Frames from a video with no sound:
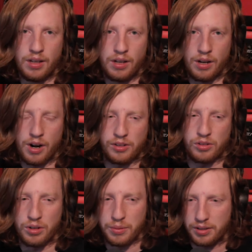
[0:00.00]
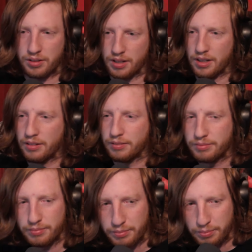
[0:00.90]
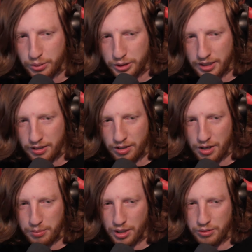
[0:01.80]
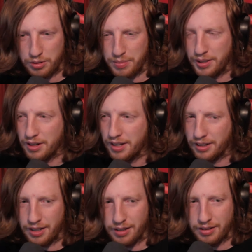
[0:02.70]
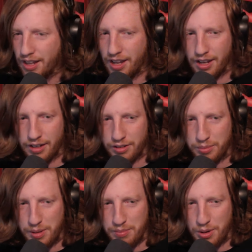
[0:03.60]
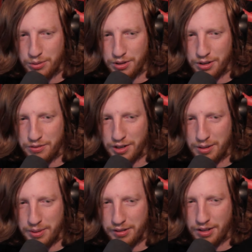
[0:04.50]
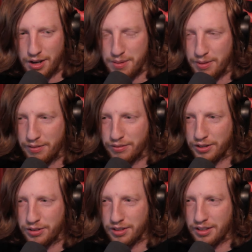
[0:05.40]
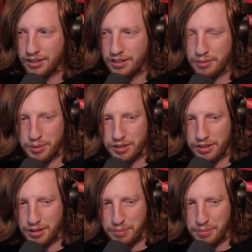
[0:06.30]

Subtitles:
Alright, so it's pushing that time close to midnight again, and I spent most of the development time fixing a particular